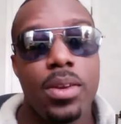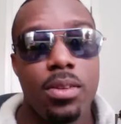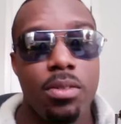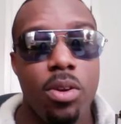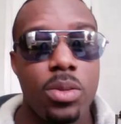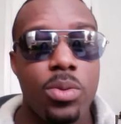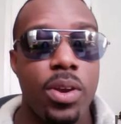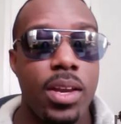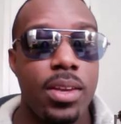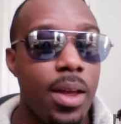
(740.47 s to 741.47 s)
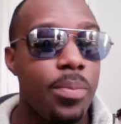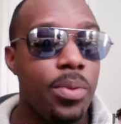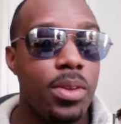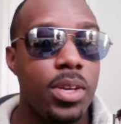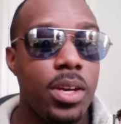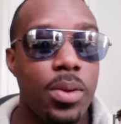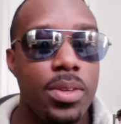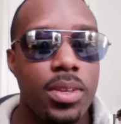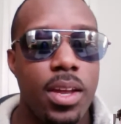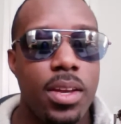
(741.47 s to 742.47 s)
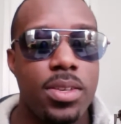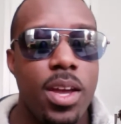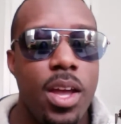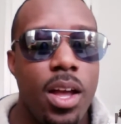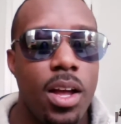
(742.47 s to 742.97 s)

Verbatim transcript: is also a great example. You know, it's it's mm-hmm.